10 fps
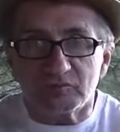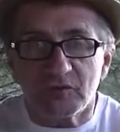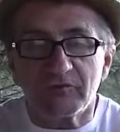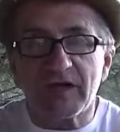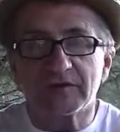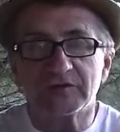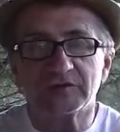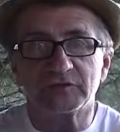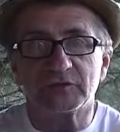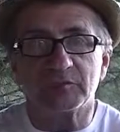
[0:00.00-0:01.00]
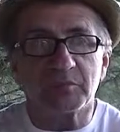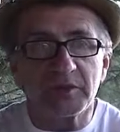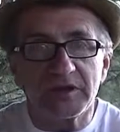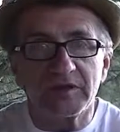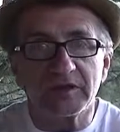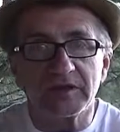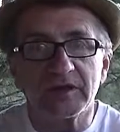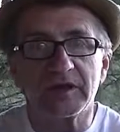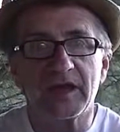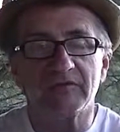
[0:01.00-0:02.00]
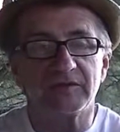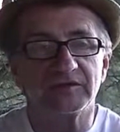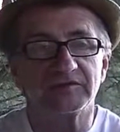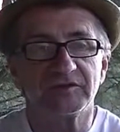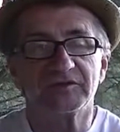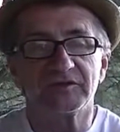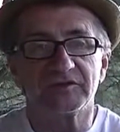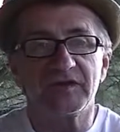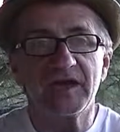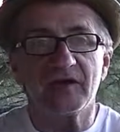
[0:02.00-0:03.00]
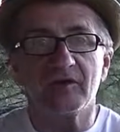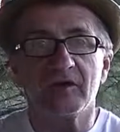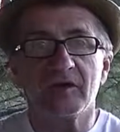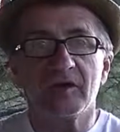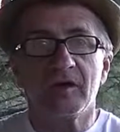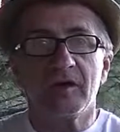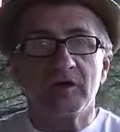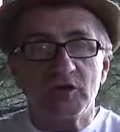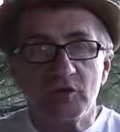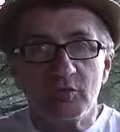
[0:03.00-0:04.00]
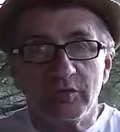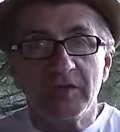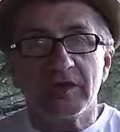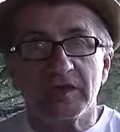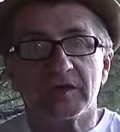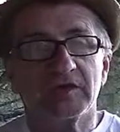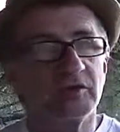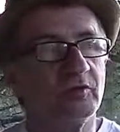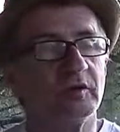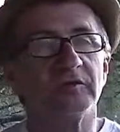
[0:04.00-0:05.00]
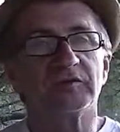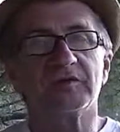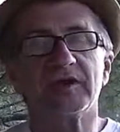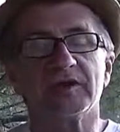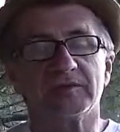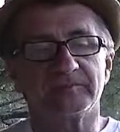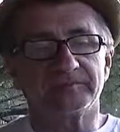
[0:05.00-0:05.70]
the fact that you're breathing and have an existence now, you think you understand.